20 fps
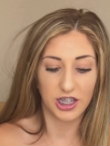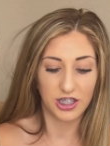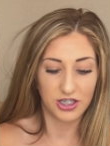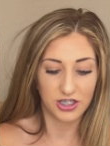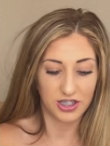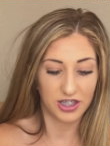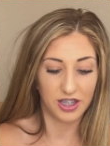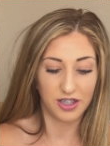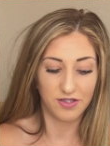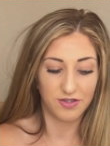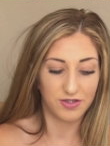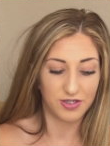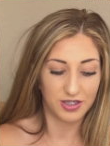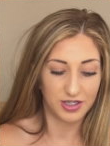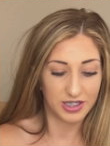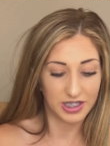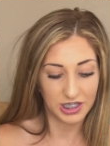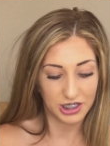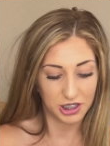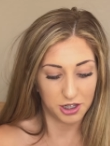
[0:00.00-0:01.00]
I just love
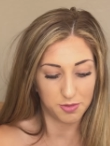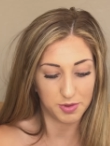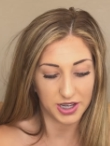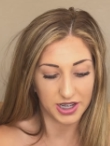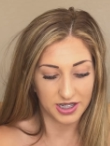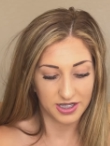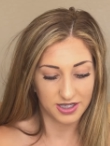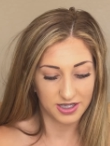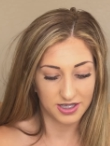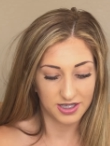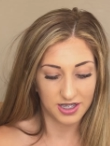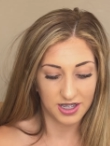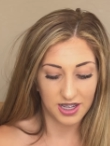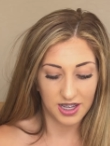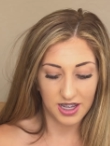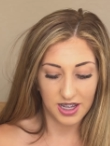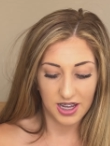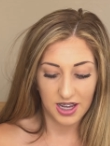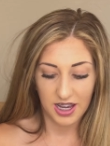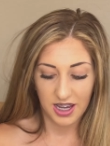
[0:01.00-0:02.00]
T J Maxx,
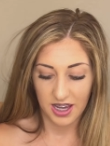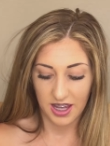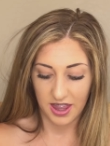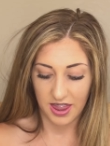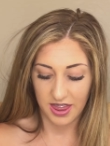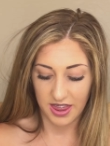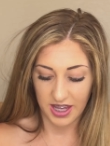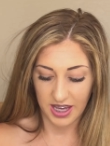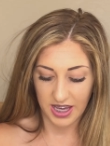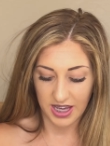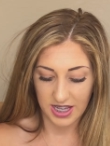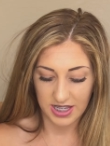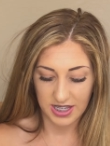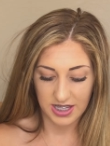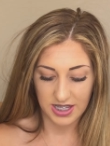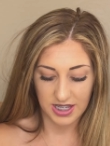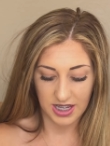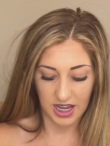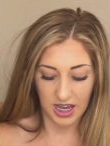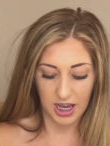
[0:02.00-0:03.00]

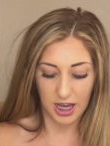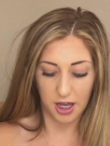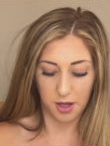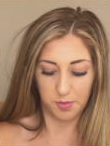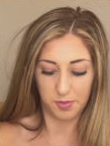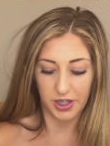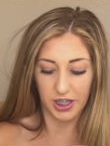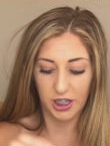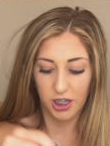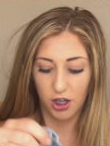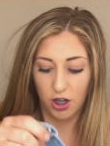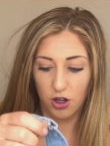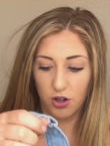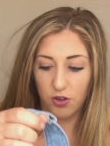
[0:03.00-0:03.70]
this um, like